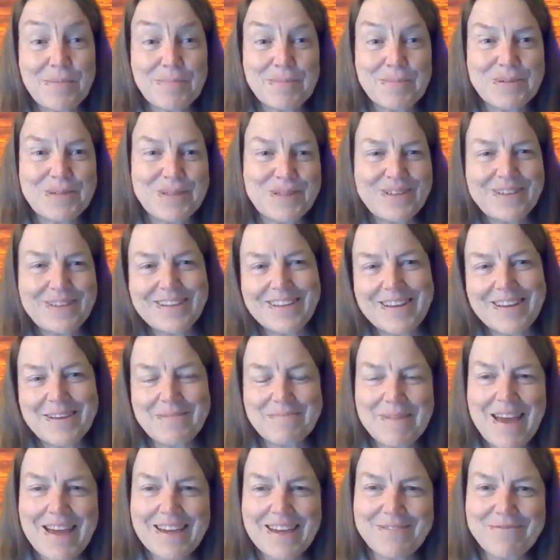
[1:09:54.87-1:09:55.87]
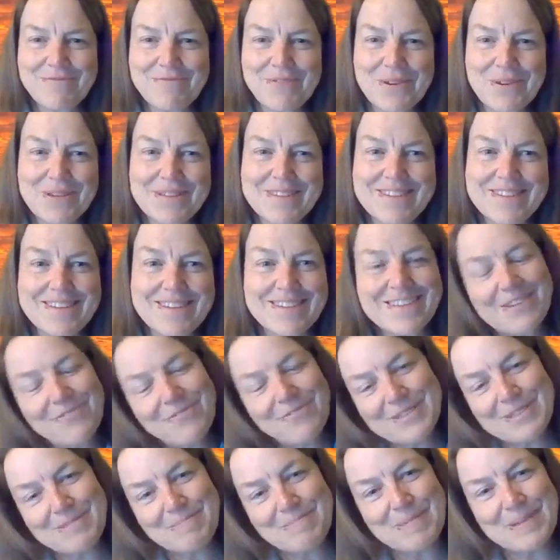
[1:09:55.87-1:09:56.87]
opportunity to come back and focus on
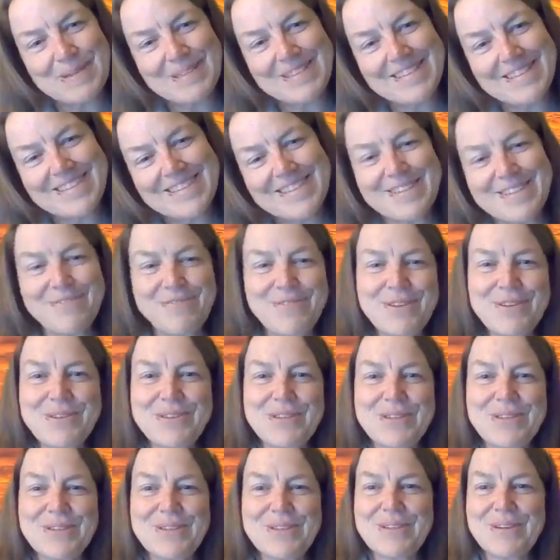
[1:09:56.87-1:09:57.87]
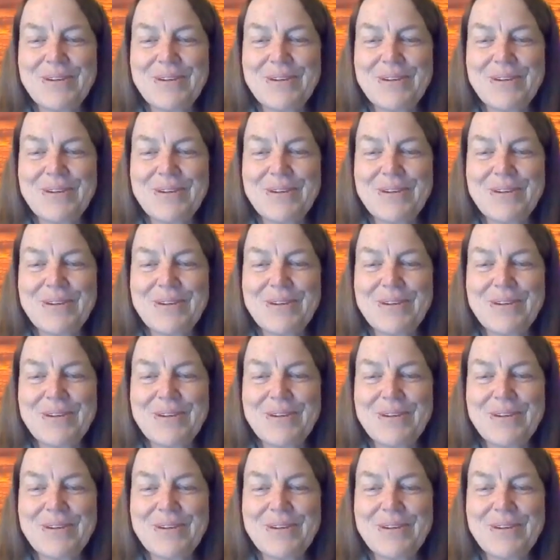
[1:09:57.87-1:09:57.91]
different species in the future.